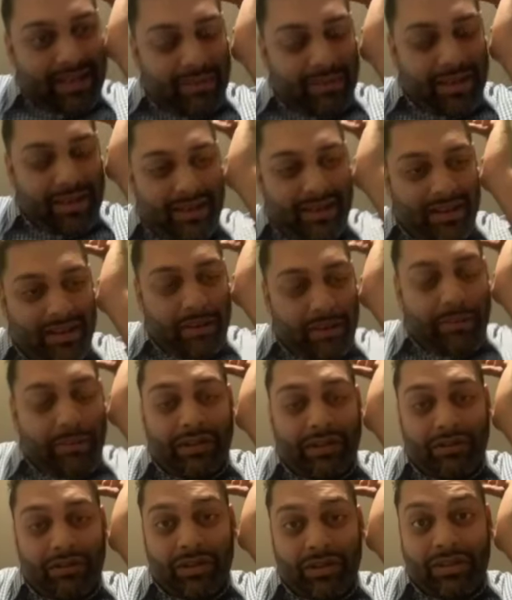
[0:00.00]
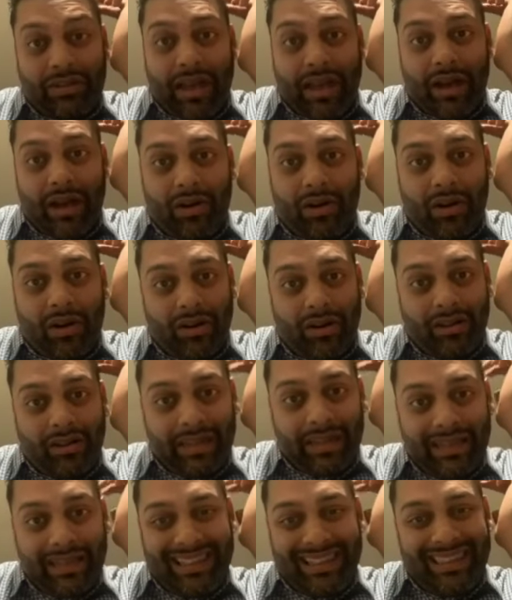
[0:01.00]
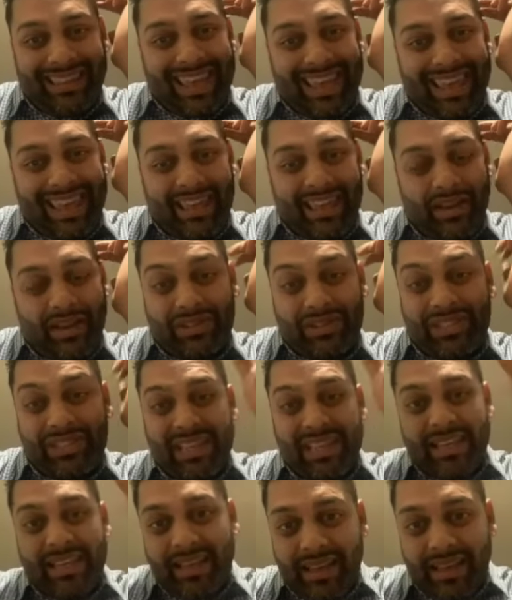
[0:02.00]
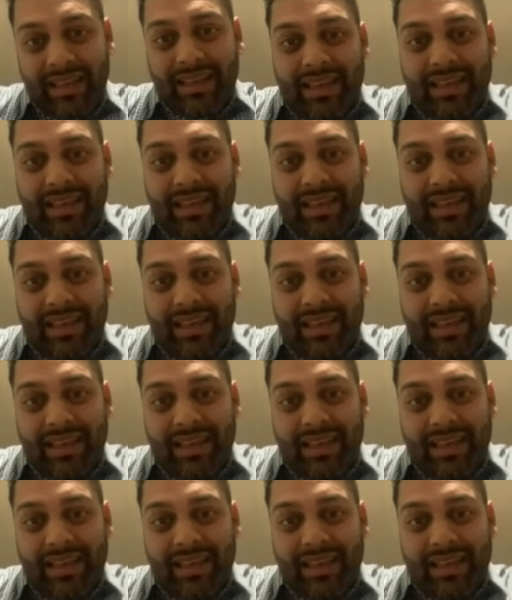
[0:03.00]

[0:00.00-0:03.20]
I mean, the Patriots now are leading the AFC.